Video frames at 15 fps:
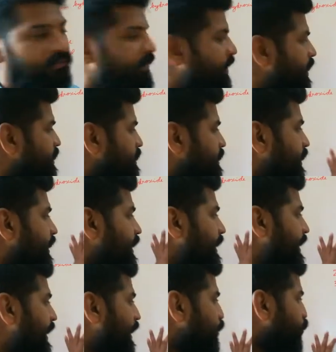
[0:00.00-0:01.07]
Whereas a
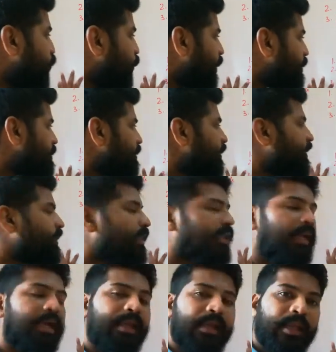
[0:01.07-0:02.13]

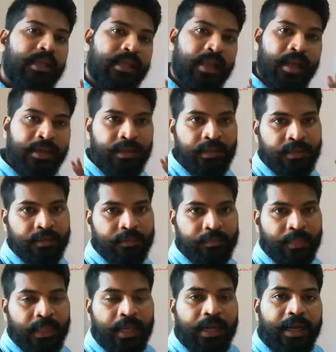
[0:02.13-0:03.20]
universal indicator,
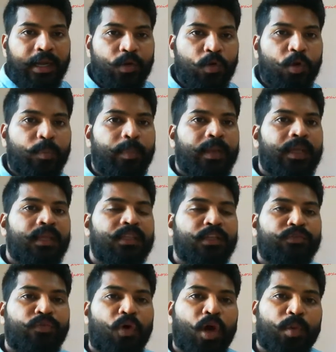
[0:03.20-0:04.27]
it could be in the
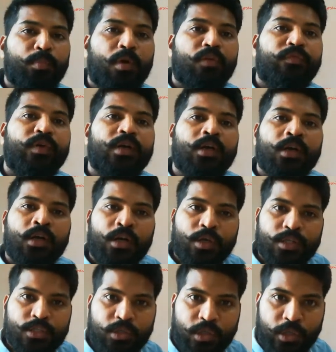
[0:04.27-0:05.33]
form of a
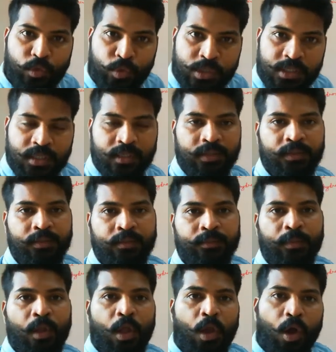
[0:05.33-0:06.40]

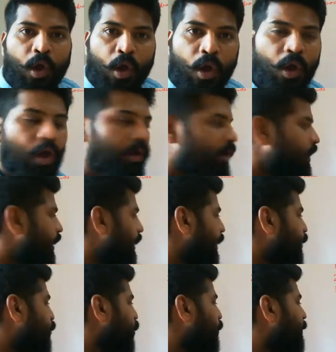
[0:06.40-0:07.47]
solution, or
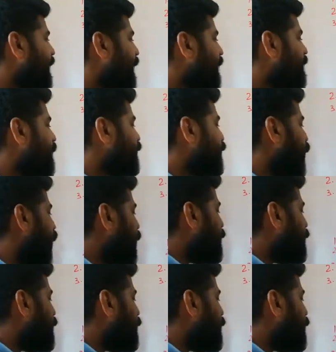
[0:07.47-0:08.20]
it could be in the form